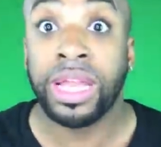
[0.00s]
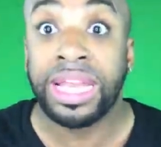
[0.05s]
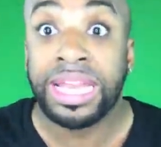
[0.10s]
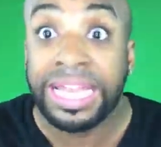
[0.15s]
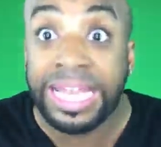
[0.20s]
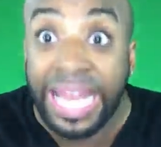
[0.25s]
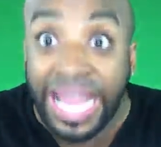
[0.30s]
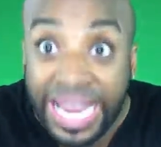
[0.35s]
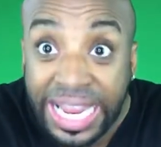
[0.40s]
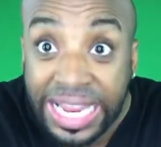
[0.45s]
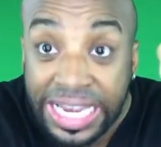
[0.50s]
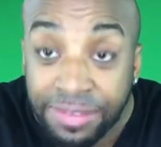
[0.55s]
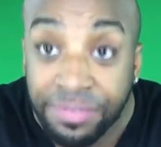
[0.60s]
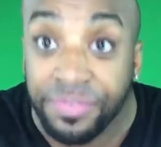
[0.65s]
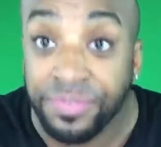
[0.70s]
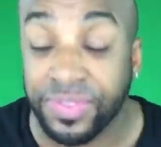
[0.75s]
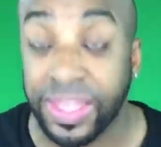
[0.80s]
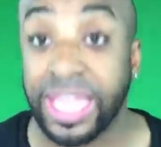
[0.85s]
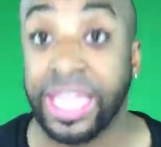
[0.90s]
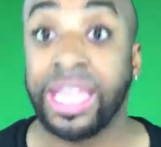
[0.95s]
and
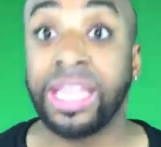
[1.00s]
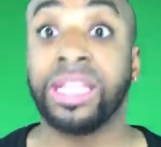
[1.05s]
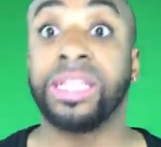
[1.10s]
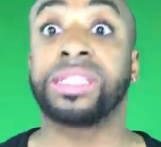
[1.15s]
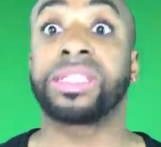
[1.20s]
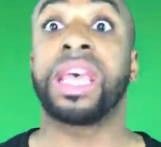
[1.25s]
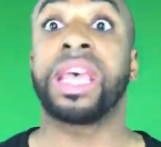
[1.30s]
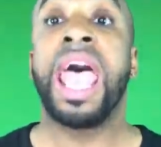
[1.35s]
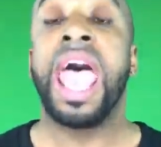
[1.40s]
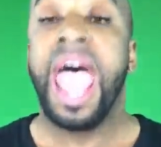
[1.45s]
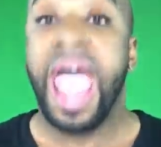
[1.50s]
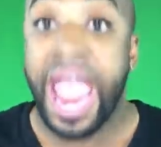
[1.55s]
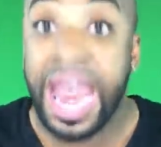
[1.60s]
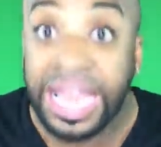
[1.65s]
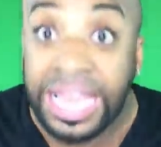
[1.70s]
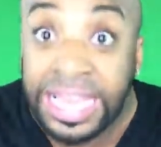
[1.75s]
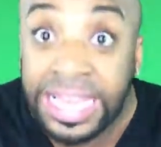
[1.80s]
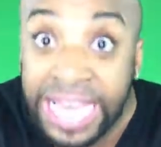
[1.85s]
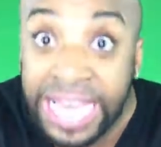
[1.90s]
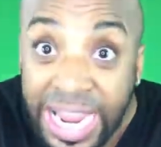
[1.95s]
negative things
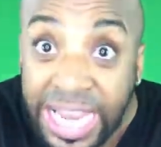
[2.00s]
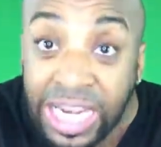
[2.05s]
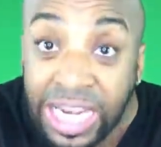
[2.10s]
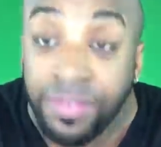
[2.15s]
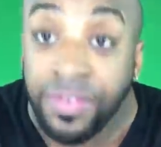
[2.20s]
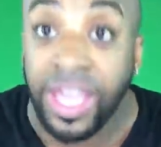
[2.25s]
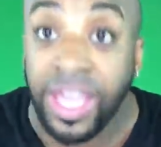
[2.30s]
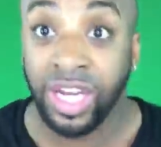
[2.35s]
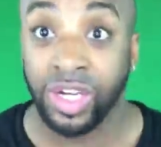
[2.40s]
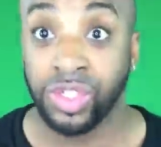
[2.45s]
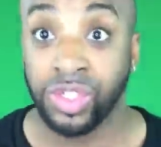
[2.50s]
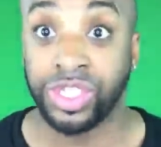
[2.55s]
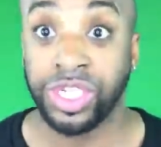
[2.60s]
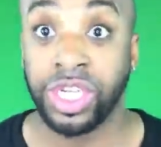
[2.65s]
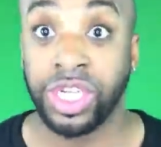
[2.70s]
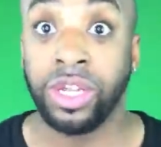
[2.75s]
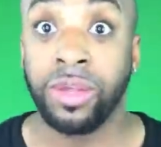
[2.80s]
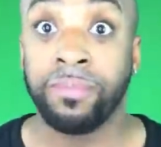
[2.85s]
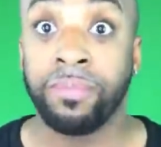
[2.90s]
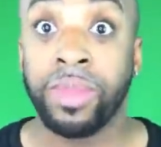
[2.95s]
and negative
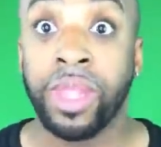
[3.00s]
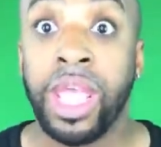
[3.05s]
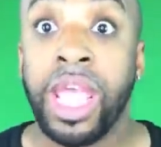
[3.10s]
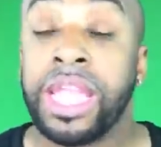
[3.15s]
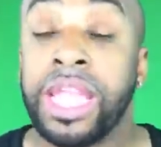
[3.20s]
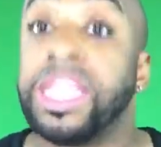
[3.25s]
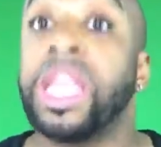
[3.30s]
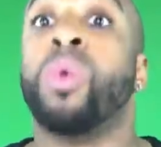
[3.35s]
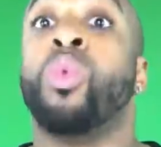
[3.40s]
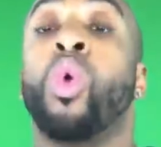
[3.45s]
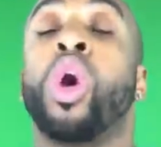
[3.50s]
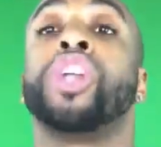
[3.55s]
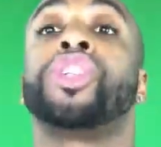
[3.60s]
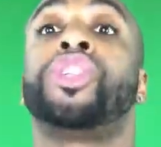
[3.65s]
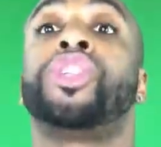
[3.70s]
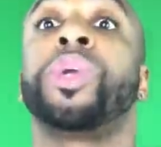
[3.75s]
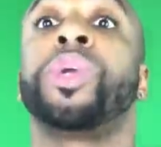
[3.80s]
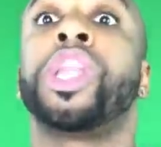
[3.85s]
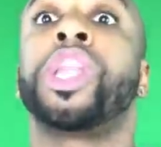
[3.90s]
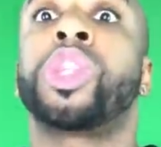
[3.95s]
energy, then
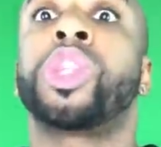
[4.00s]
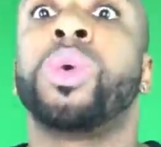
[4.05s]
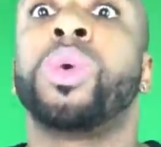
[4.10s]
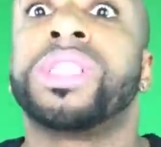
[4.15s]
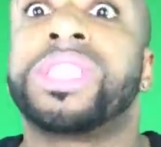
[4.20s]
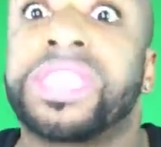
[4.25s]
once you get through